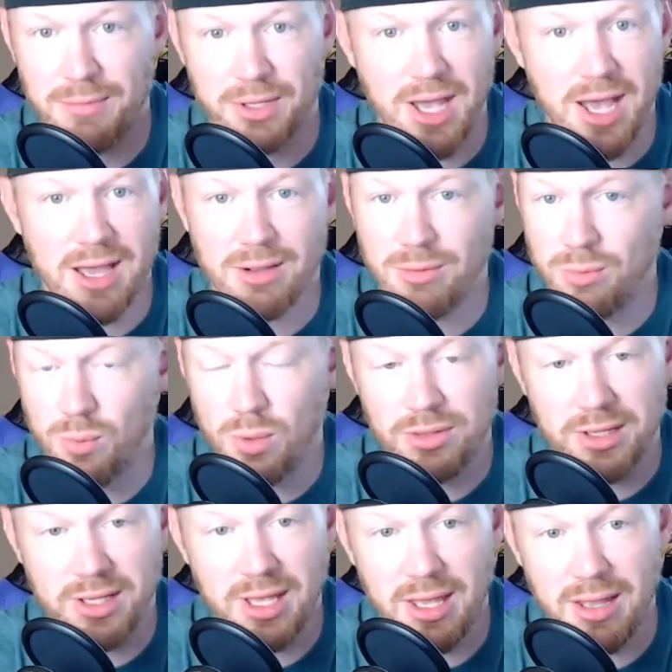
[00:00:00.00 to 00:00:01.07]
The guy who won
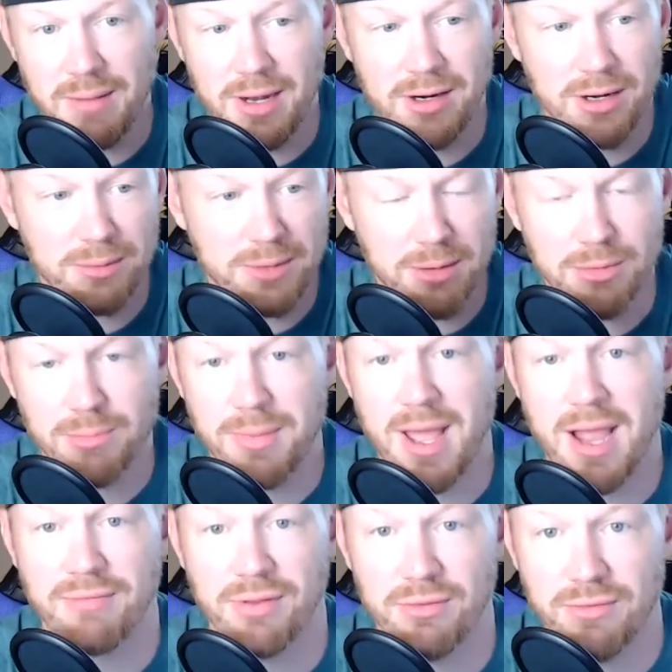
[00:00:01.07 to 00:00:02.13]
the game ended up coming
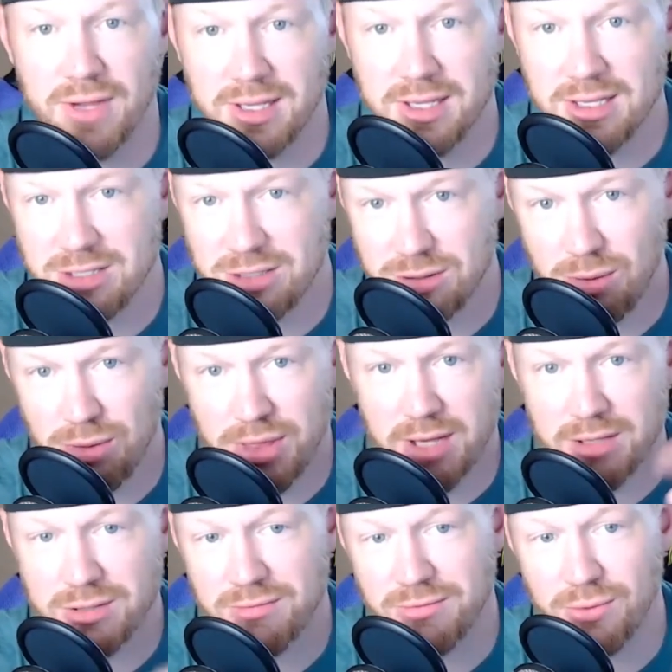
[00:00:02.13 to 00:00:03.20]
back for the Vikings in
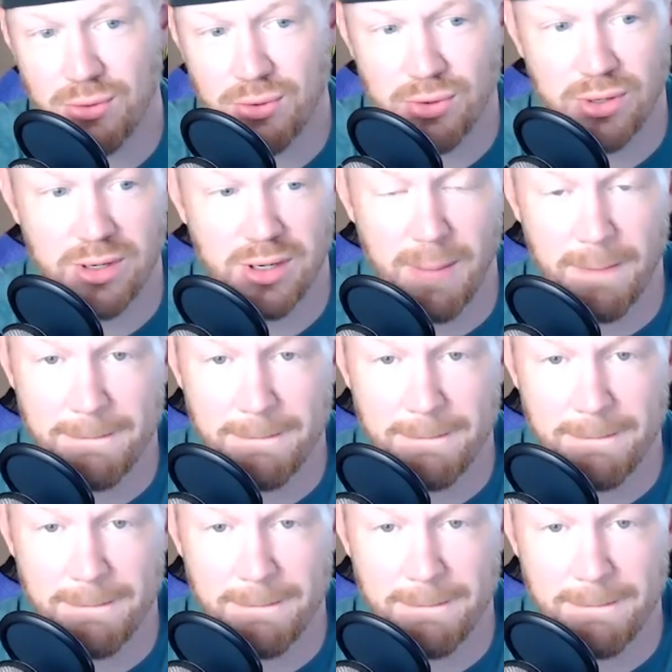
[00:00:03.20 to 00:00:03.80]
2004.